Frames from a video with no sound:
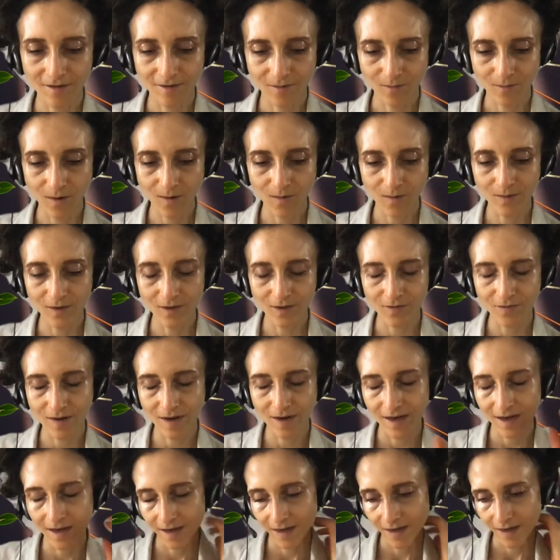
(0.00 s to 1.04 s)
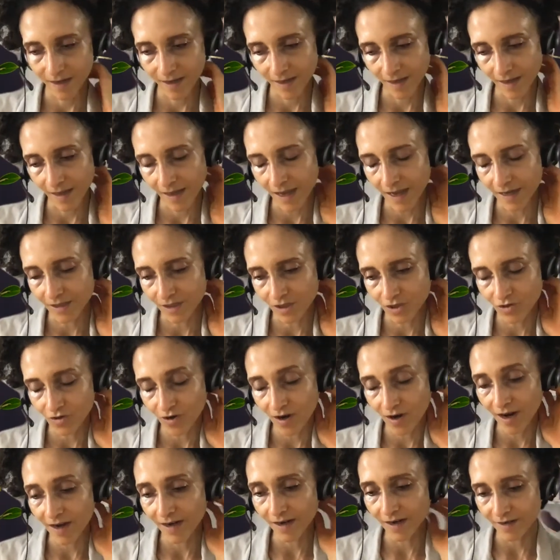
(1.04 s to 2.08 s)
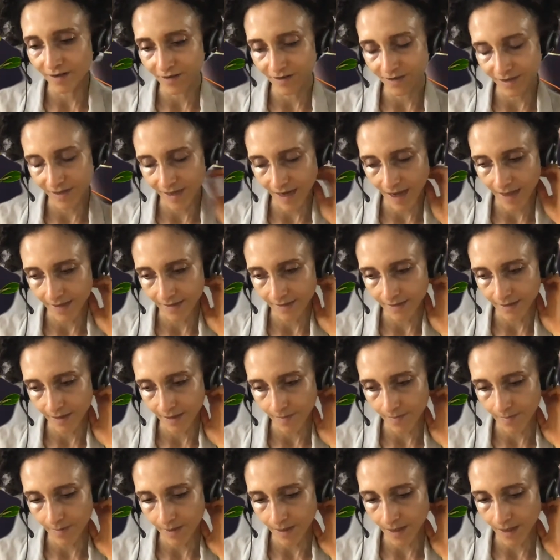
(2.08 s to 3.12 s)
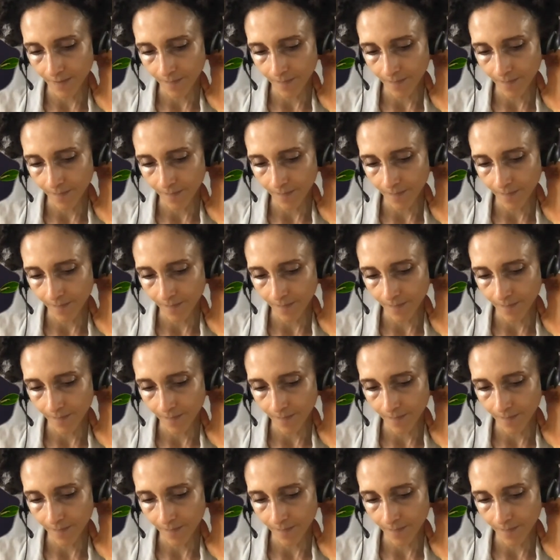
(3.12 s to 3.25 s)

what was written and they had to try and understand something.